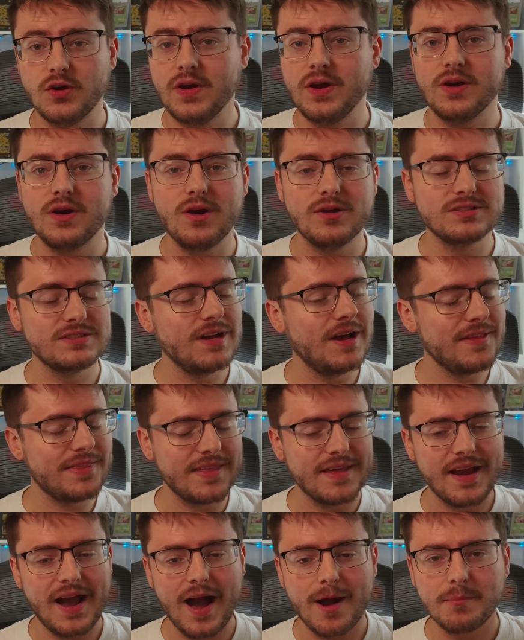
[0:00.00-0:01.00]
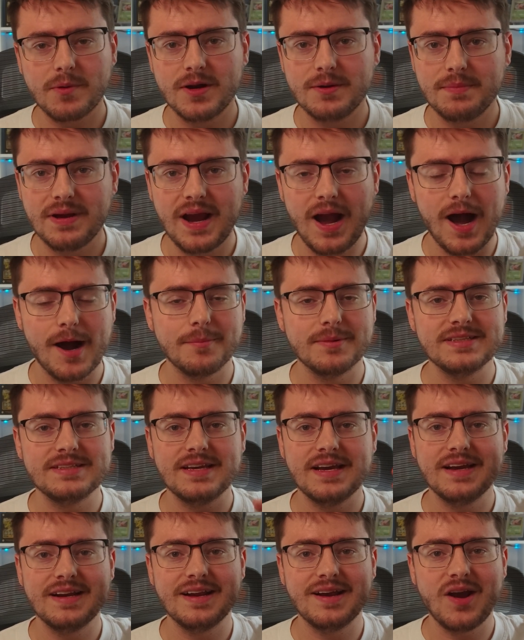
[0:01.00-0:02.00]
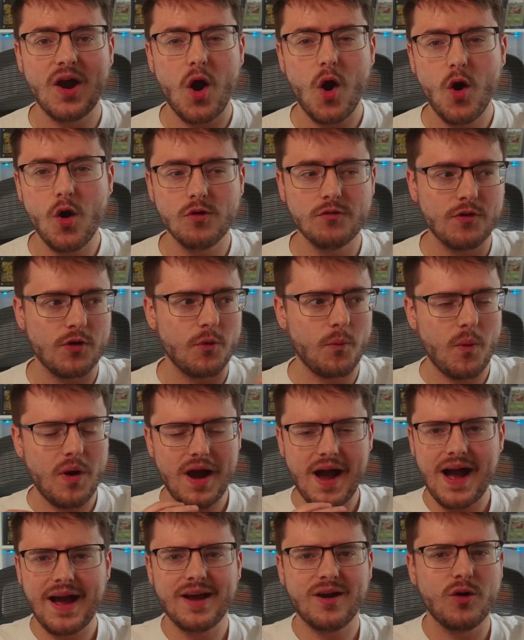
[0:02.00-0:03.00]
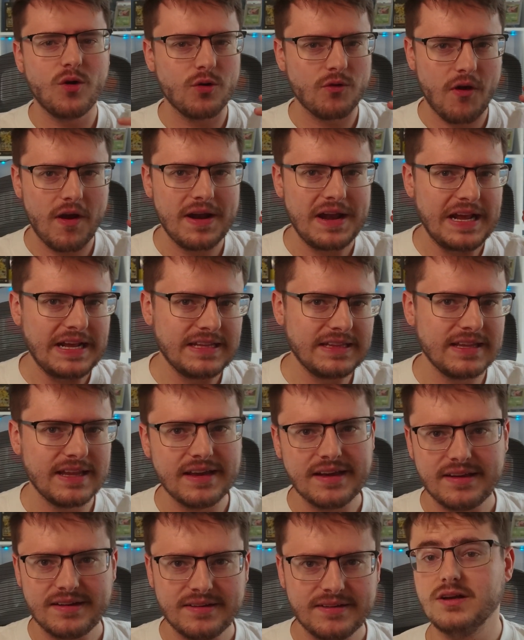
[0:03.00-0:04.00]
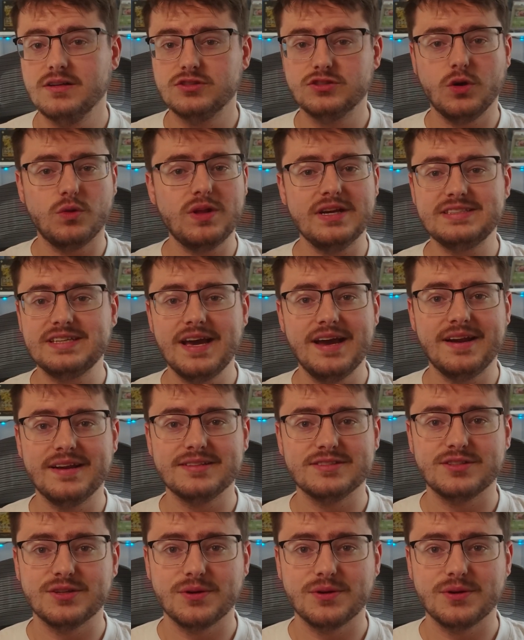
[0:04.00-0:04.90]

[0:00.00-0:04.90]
here goes another thing, I'm gonna be commentating over what I already did. So let's get into